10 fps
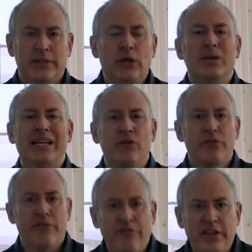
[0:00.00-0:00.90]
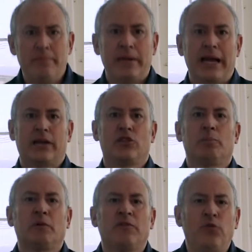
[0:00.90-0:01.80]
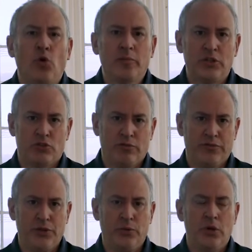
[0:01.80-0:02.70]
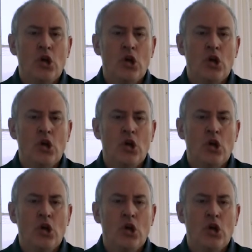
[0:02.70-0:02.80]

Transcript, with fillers: They don't hear the feedback, the performance review.